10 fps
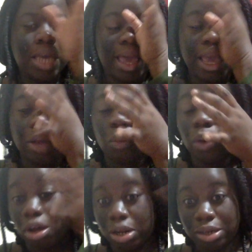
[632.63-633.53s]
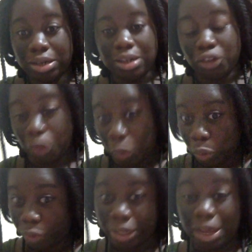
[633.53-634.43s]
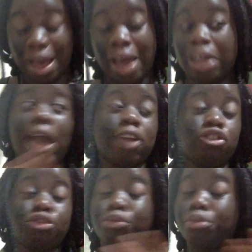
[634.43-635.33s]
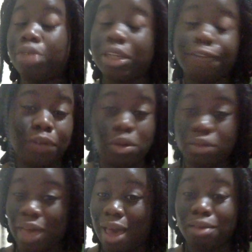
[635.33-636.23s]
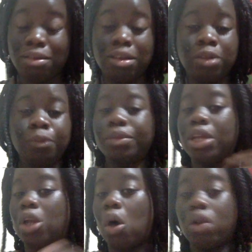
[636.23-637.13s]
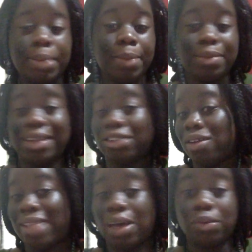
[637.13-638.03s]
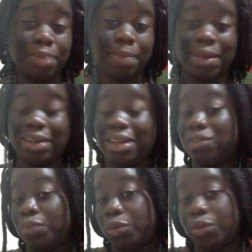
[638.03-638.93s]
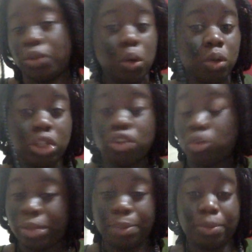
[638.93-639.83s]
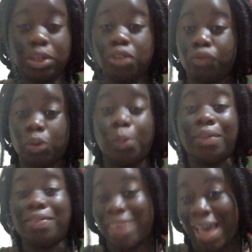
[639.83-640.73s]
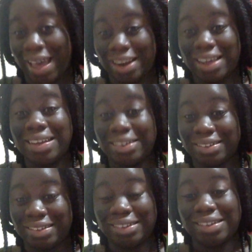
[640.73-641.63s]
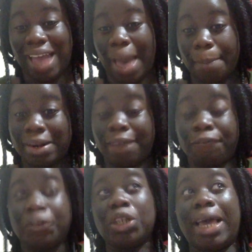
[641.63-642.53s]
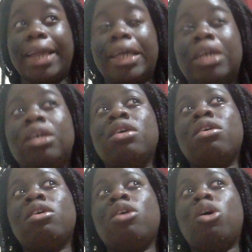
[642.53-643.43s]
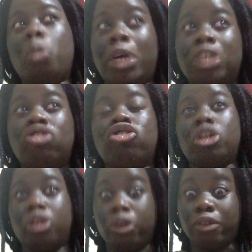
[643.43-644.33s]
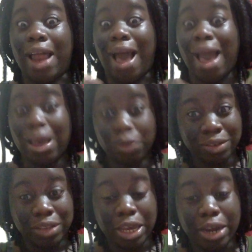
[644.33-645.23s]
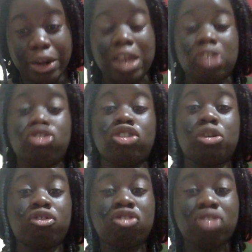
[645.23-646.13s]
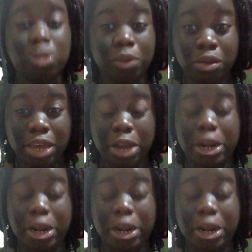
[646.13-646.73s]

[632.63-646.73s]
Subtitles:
and went on to glory. I truly feel that. And the only people that saw that was me and my cousin. We were the only two people in the room when that incident happened. I felt like when she knew that I was there and she knew she was there